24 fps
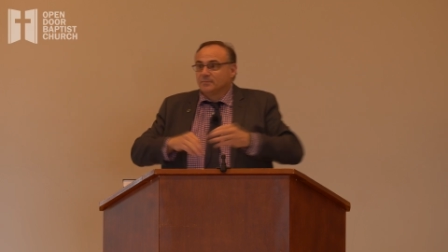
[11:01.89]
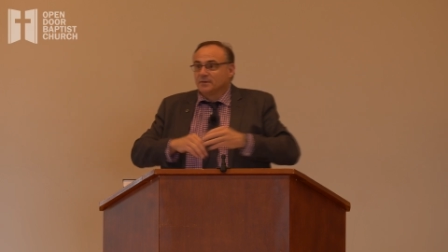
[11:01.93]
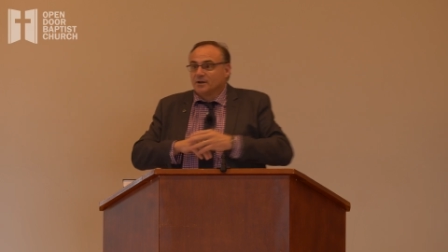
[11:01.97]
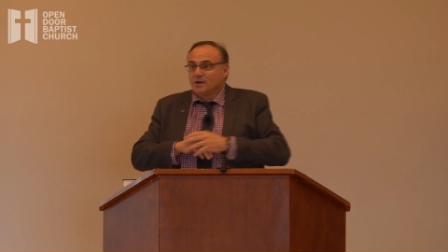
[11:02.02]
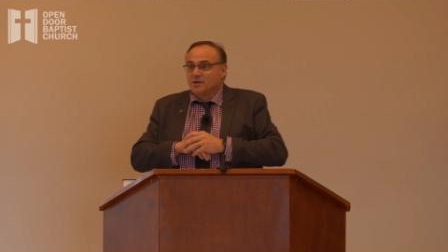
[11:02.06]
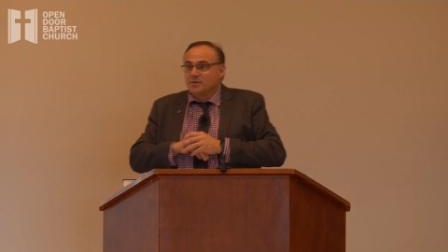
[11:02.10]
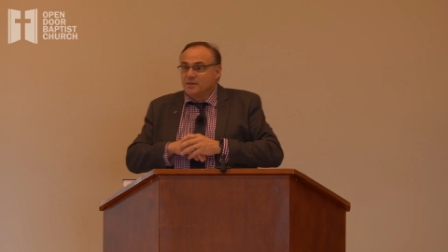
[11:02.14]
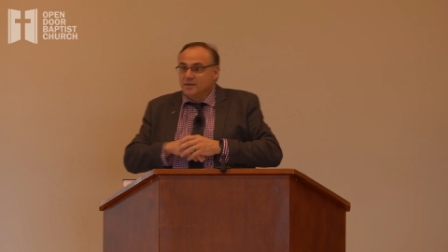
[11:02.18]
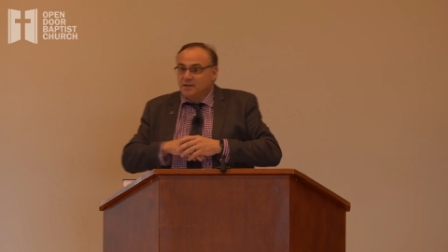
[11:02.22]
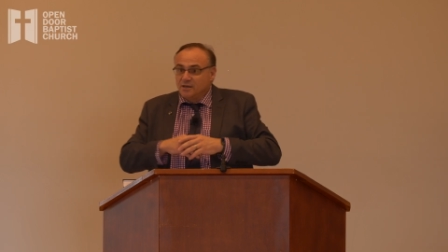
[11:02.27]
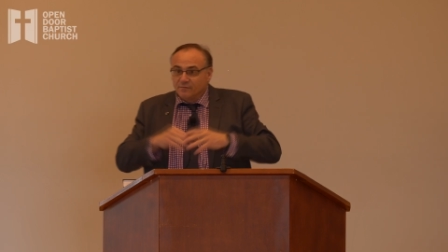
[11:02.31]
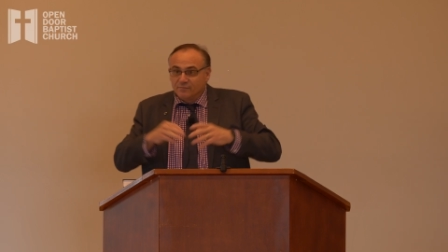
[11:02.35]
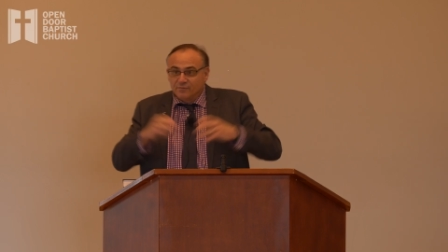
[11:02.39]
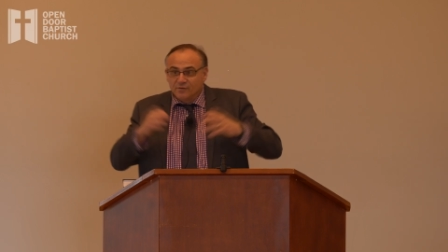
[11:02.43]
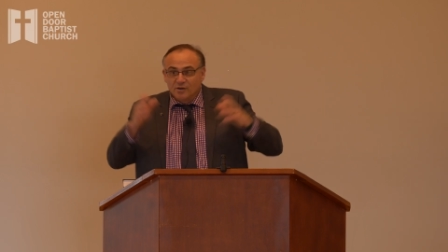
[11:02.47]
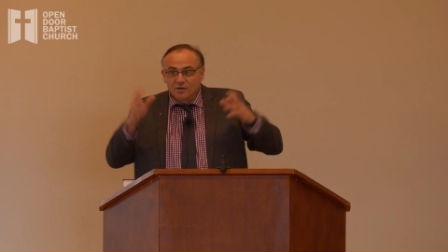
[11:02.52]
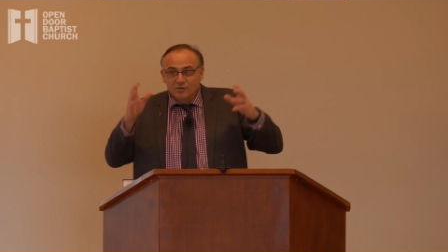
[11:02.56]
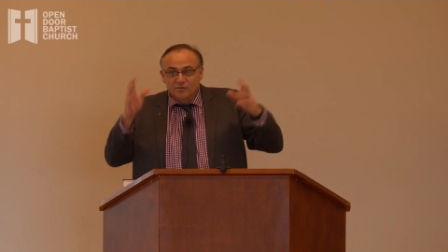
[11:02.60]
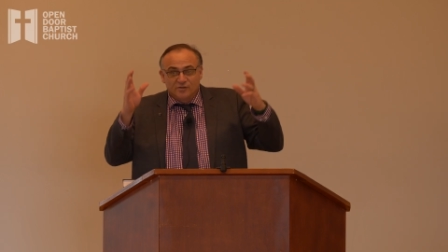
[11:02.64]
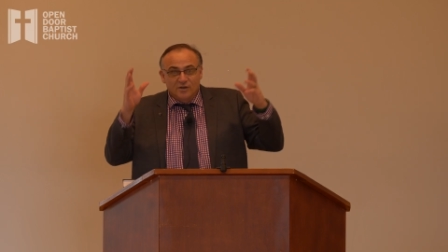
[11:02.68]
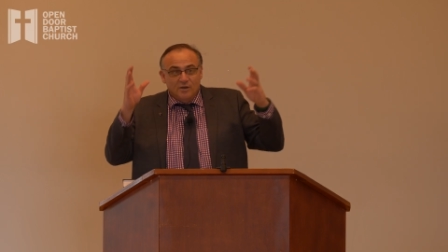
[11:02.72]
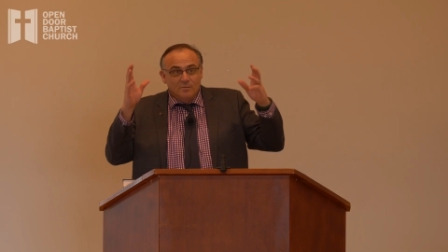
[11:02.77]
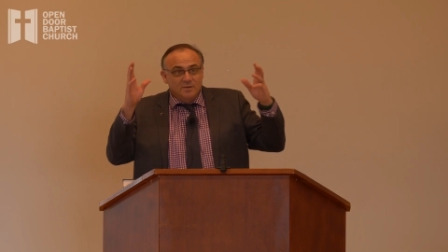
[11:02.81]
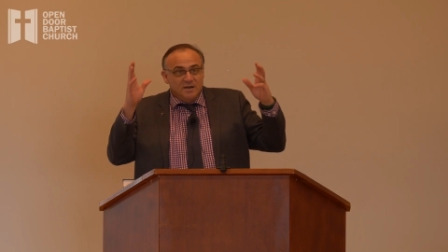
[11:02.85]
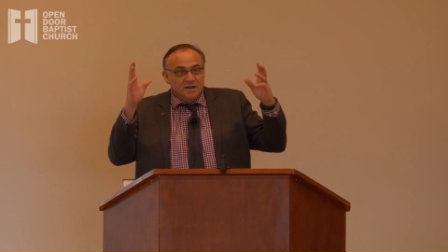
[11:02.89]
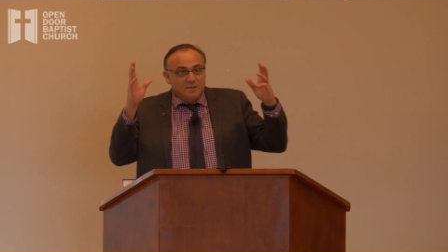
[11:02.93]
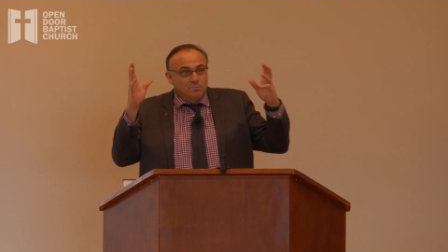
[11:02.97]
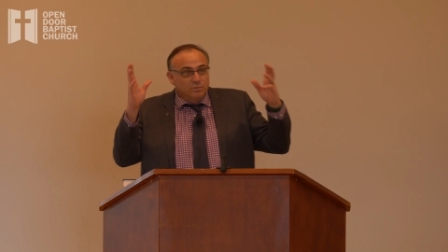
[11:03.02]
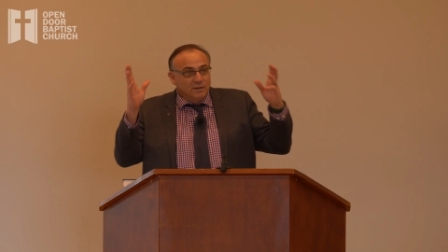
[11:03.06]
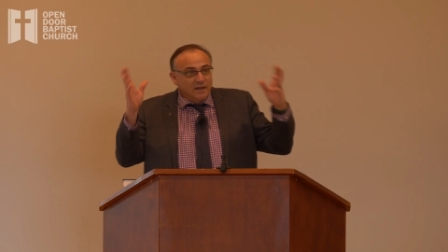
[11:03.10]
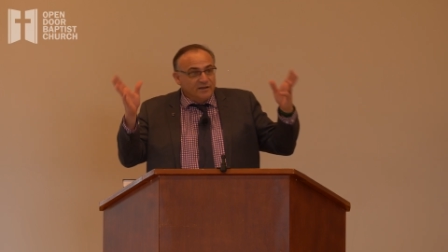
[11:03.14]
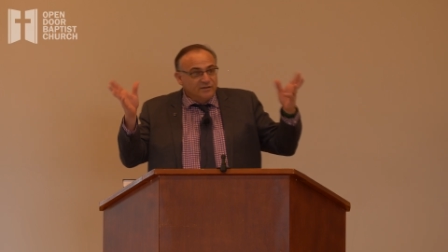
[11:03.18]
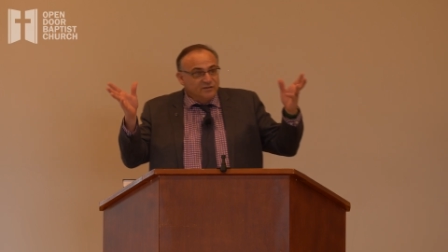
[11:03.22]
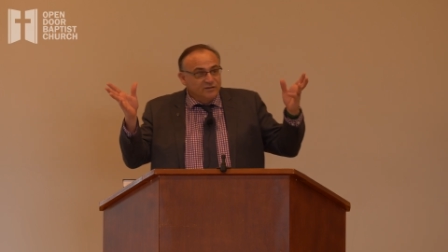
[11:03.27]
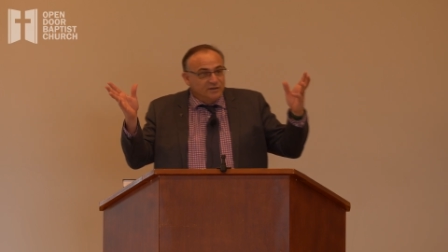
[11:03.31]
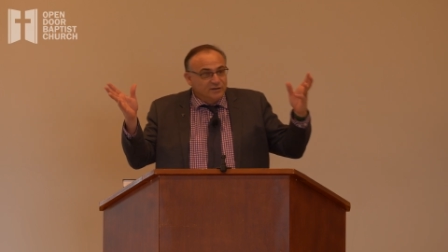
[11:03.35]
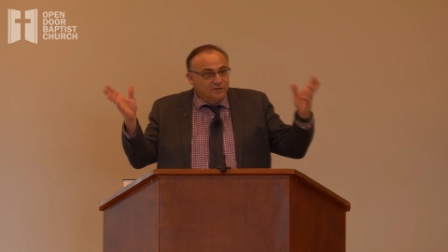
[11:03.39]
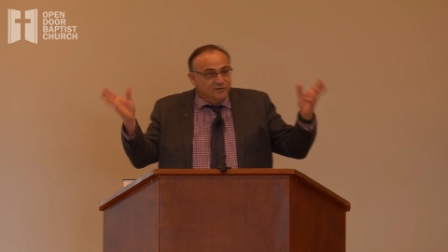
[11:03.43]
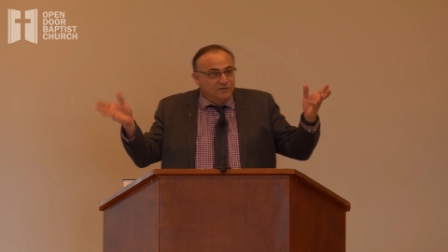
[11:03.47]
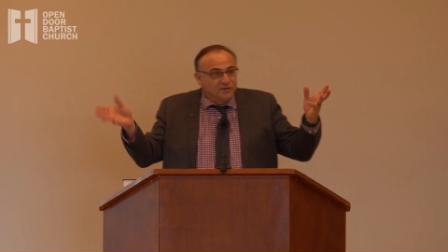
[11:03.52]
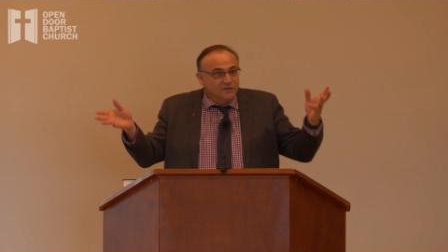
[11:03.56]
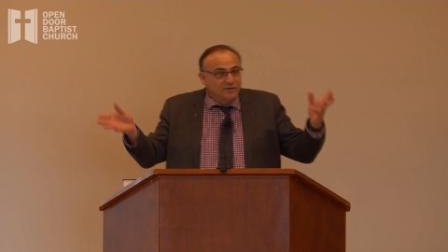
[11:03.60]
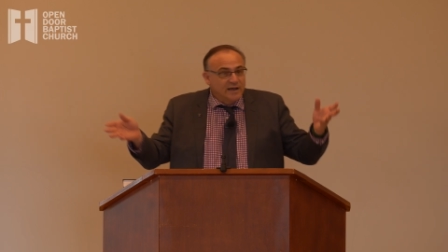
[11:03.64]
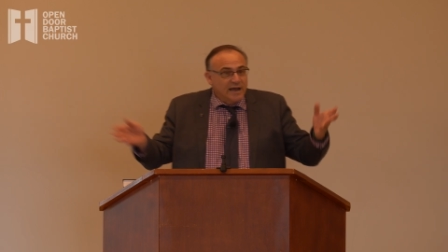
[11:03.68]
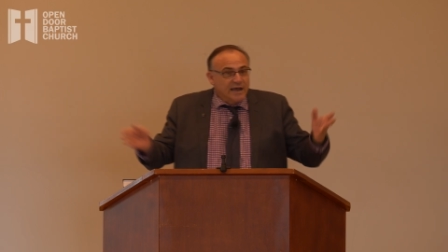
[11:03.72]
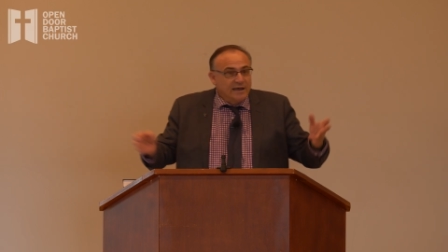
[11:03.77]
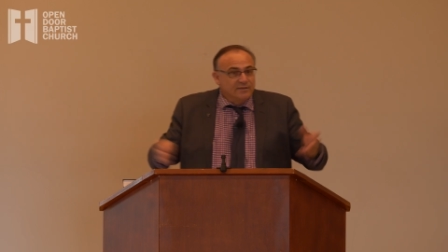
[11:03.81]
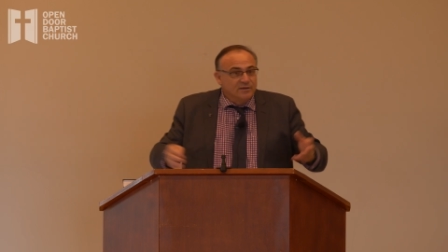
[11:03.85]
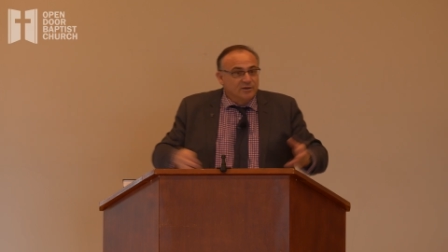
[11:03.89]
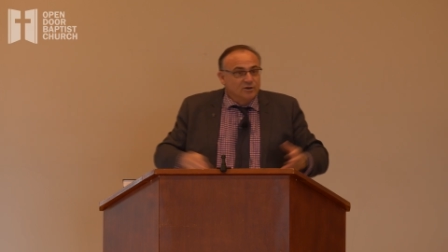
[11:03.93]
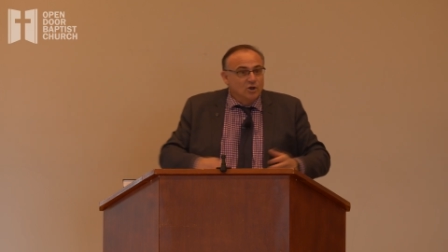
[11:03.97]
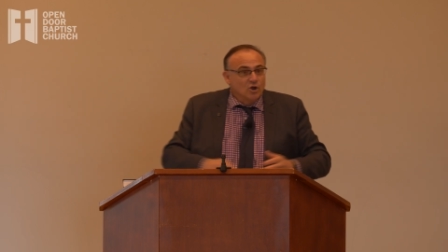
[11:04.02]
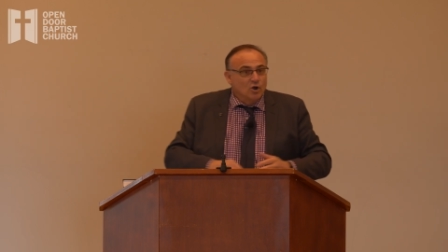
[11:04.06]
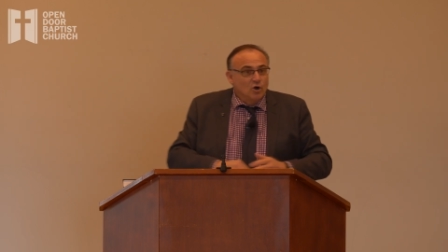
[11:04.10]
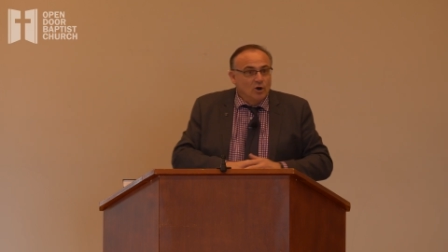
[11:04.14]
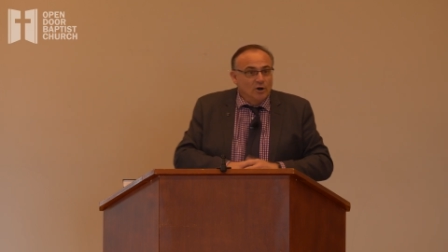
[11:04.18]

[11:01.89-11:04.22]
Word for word: And I think of so many blessings today that